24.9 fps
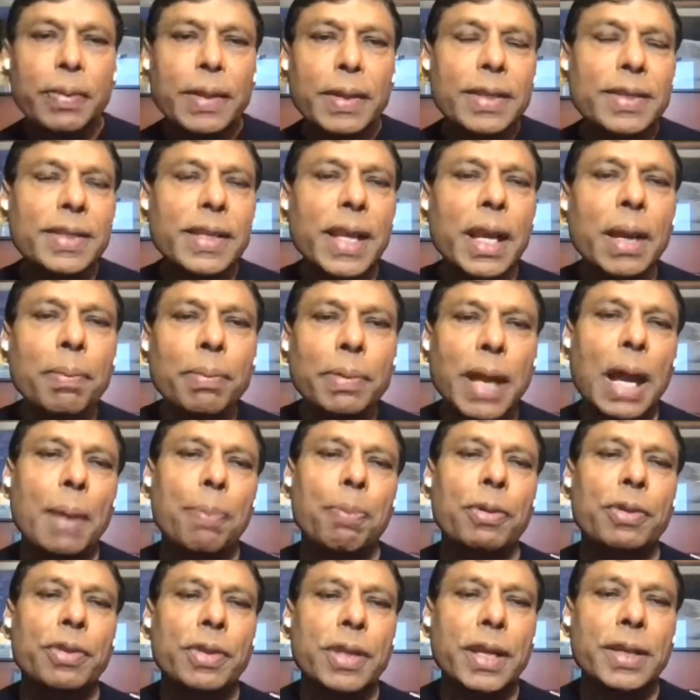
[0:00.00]
Same
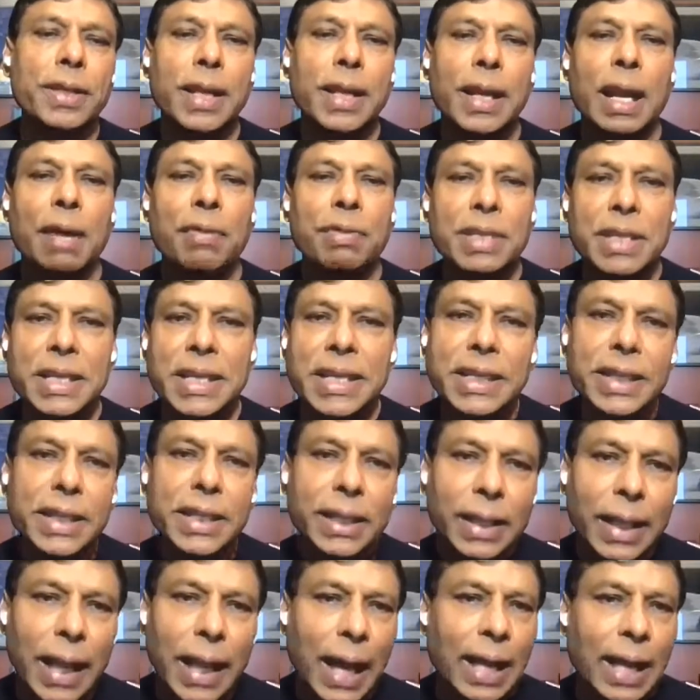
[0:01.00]
type of thing, that I was
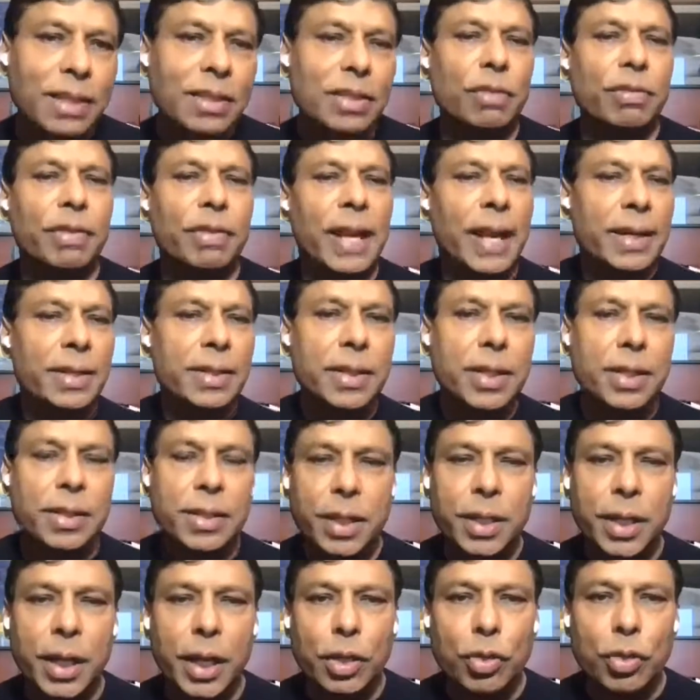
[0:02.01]
eating lots of lentils
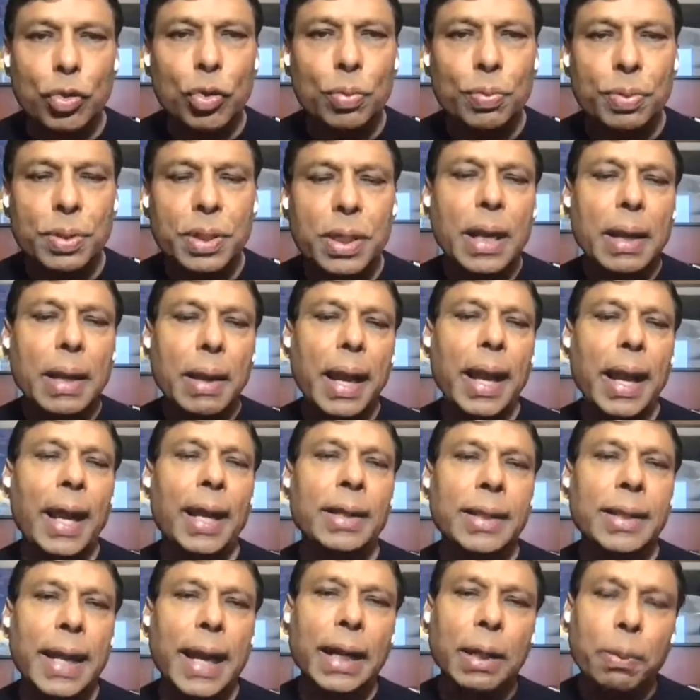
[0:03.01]
and legumes,
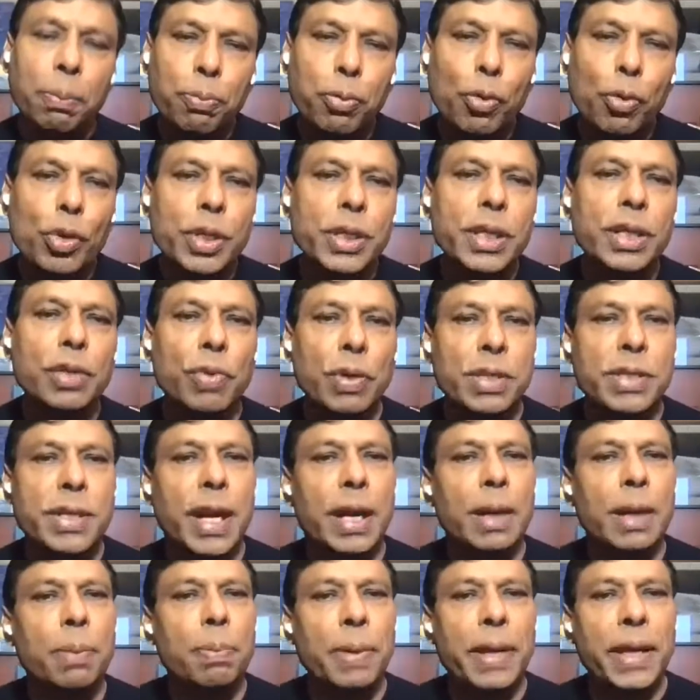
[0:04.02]
and that protein was
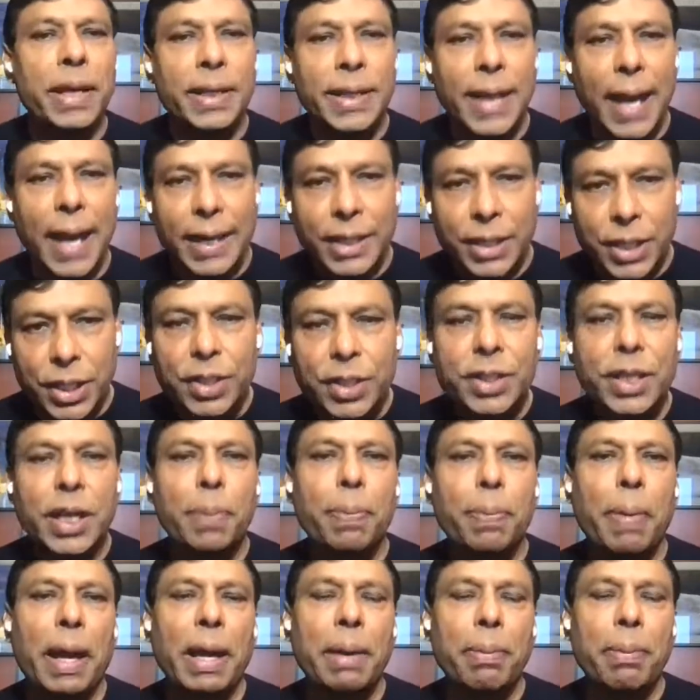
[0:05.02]
not being
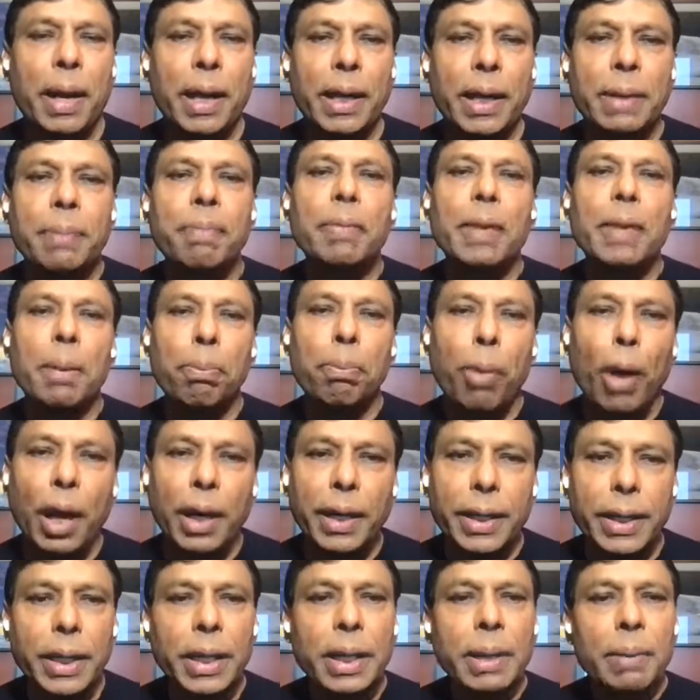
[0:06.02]
digested by my
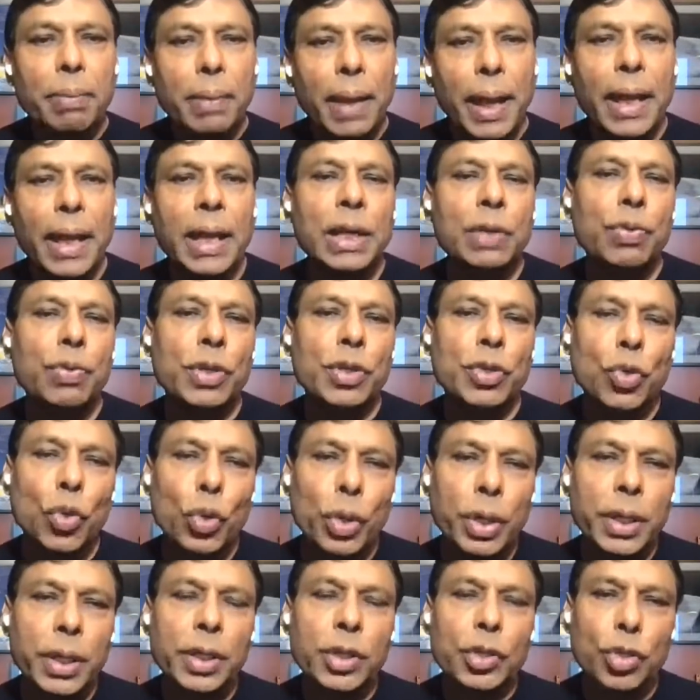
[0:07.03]
body, and it was
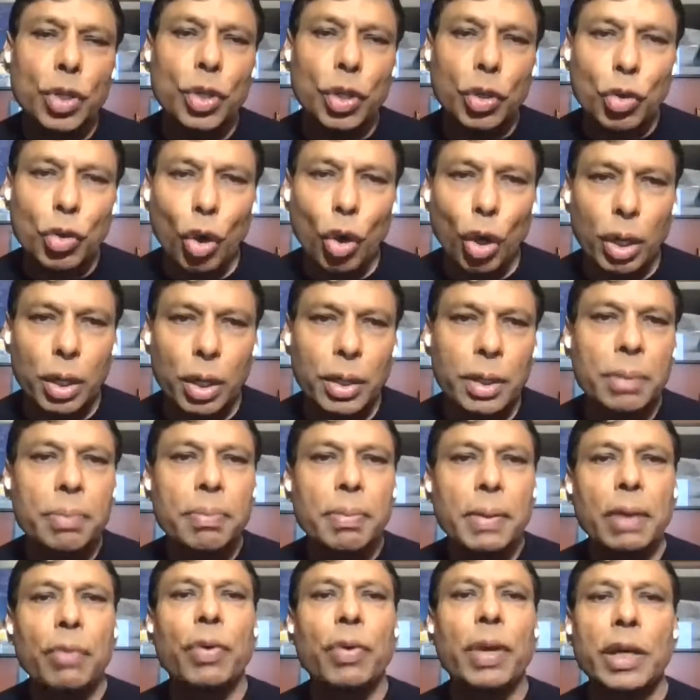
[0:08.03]
going into the colon
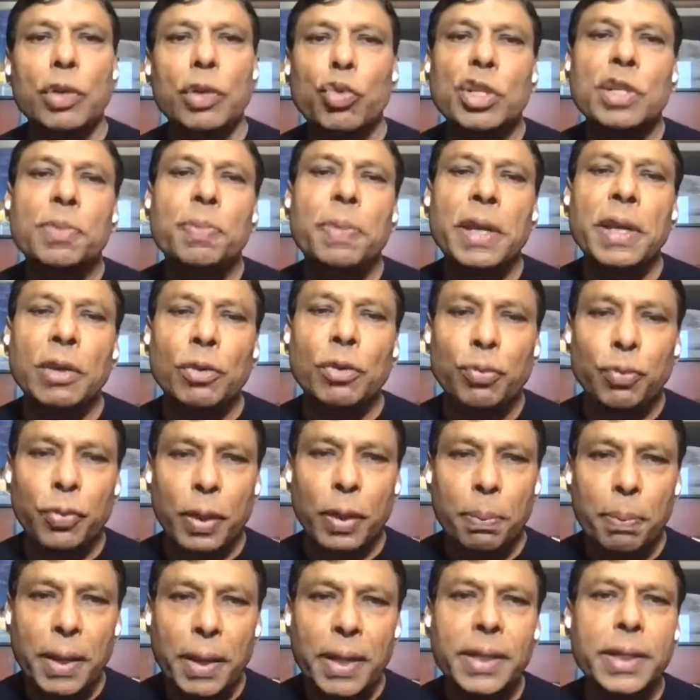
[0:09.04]
where it was being
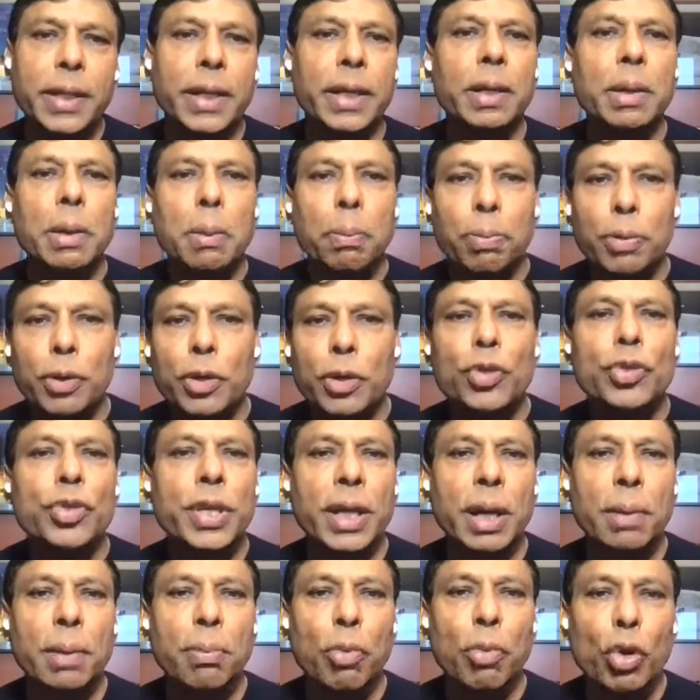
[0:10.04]
fermented,
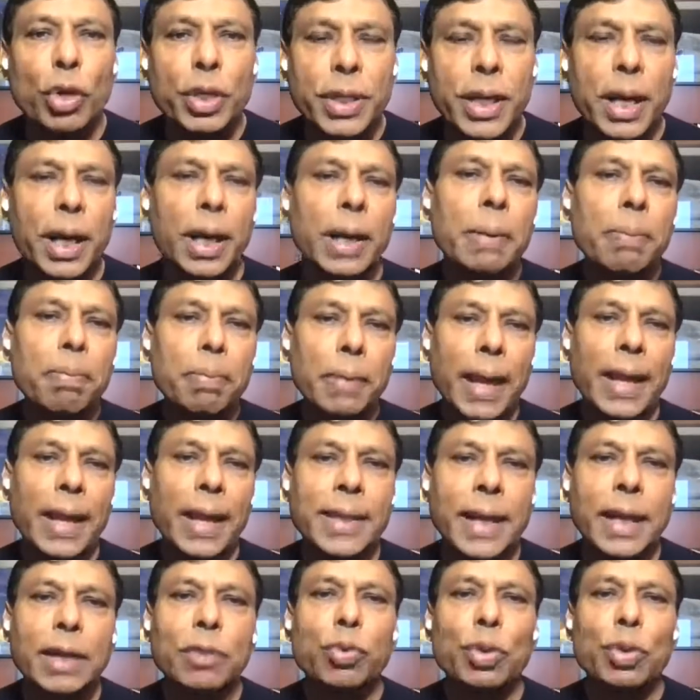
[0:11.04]
producing ammonia,
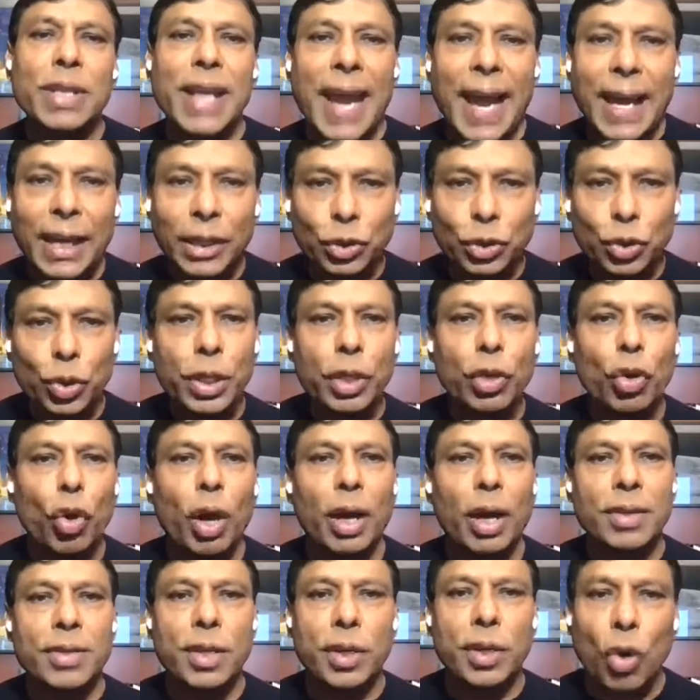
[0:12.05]
and that was actually
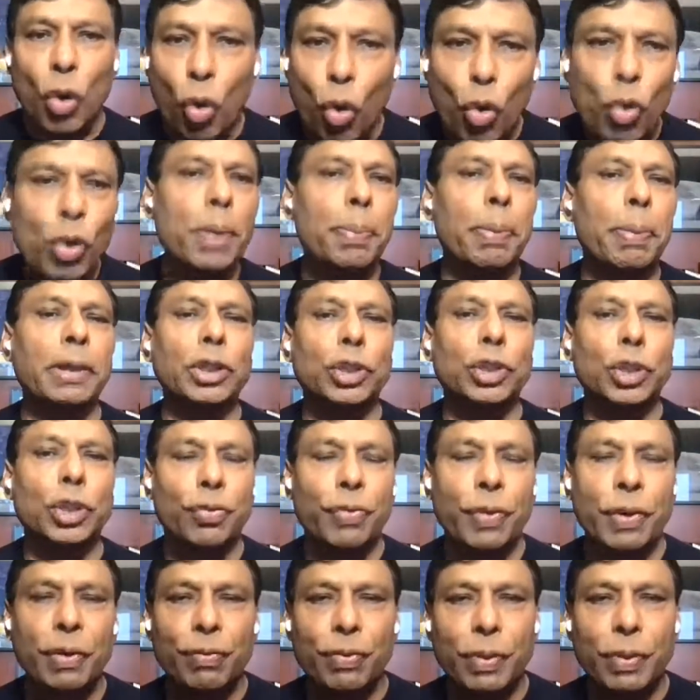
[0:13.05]
causing a whole bunch of
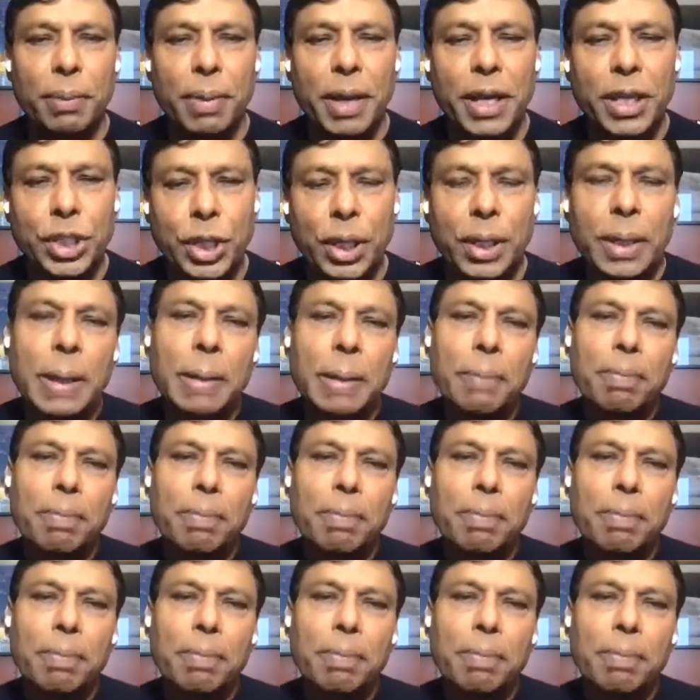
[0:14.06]
inflammation.